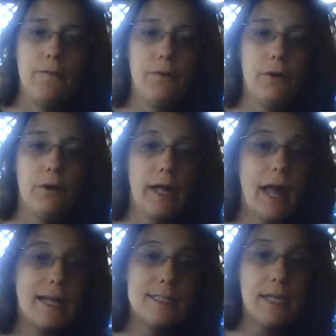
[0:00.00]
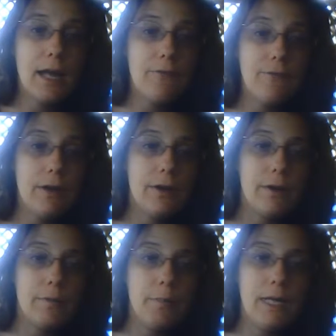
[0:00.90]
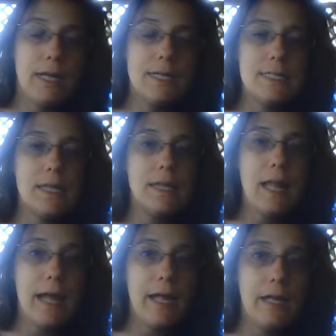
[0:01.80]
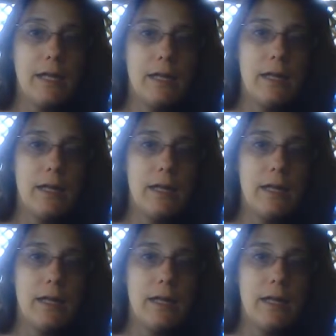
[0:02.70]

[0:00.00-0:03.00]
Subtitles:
for casting out fear. Because light